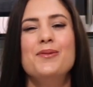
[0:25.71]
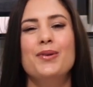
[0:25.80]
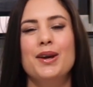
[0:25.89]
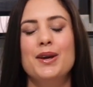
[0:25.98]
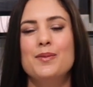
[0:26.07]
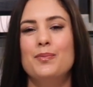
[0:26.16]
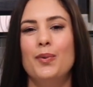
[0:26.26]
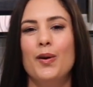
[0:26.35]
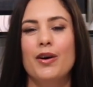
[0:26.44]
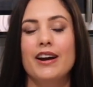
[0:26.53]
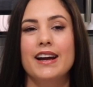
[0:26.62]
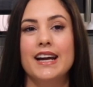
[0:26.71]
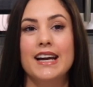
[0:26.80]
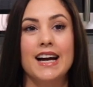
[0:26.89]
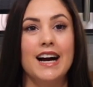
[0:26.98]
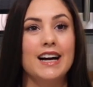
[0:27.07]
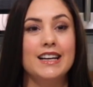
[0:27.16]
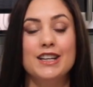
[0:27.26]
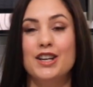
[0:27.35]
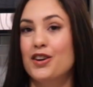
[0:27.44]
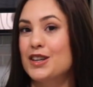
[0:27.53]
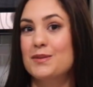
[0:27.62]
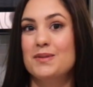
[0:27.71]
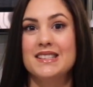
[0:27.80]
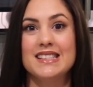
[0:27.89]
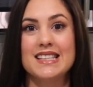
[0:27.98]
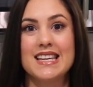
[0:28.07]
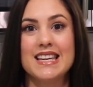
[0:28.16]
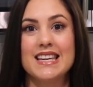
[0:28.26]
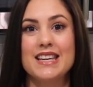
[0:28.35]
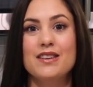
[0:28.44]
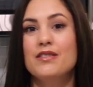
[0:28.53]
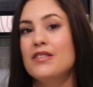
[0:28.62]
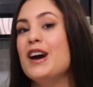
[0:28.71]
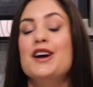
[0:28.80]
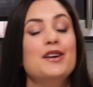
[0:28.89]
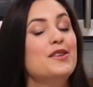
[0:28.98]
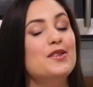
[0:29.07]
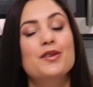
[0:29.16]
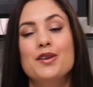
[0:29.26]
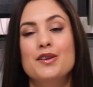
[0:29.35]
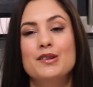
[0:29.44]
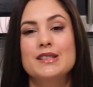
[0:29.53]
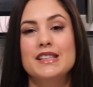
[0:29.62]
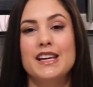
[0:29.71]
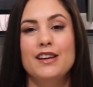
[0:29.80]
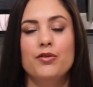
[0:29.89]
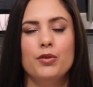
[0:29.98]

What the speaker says: We eat pork on Christmas Eve, New Year's Eve.